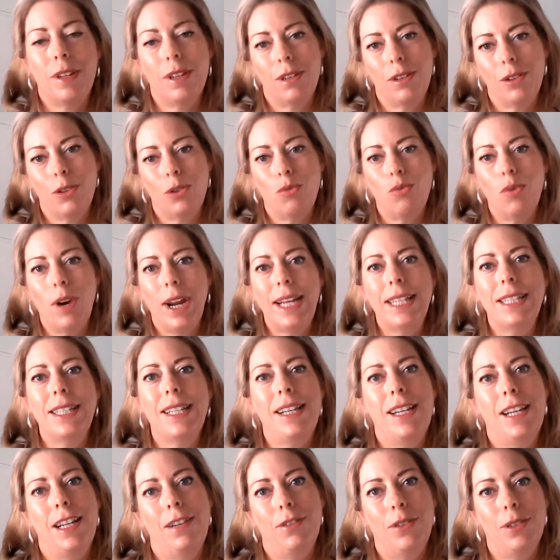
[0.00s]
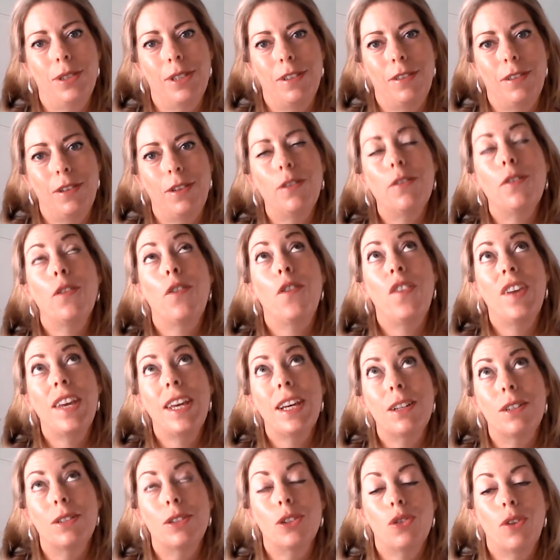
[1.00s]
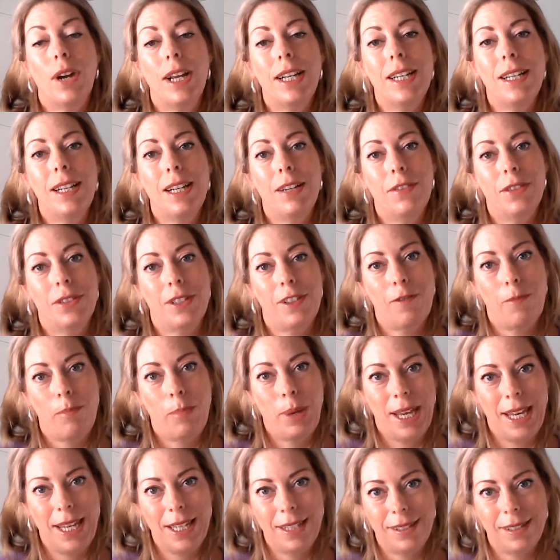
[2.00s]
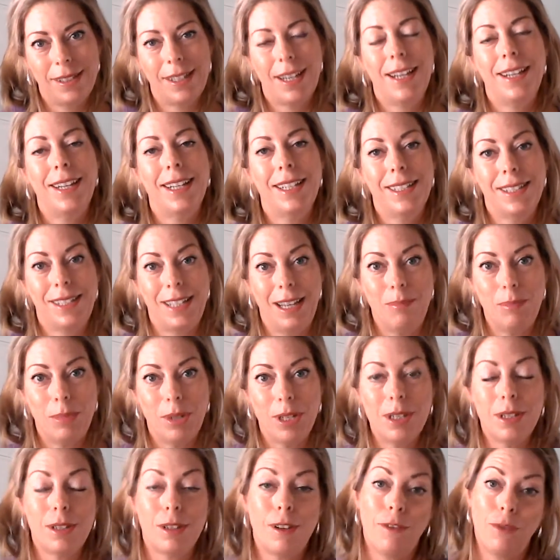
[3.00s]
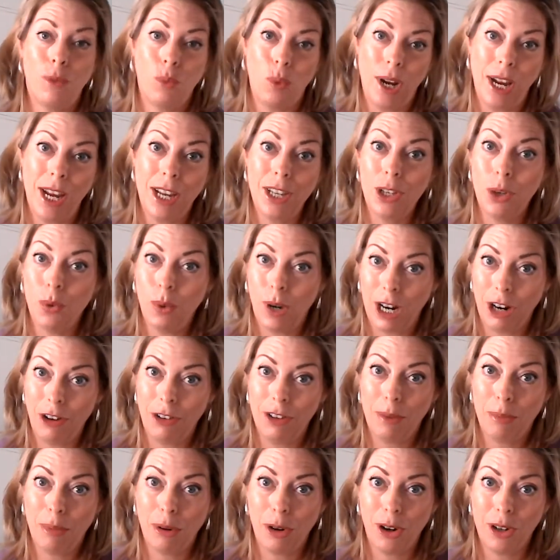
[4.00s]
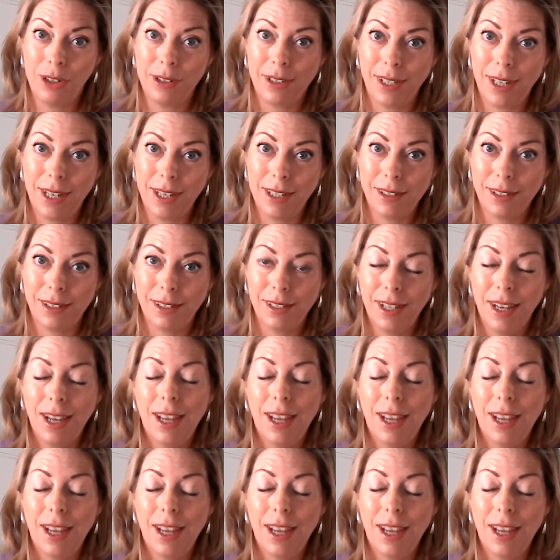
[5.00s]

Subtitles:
greater levels of peace and acceptance of where you are in the process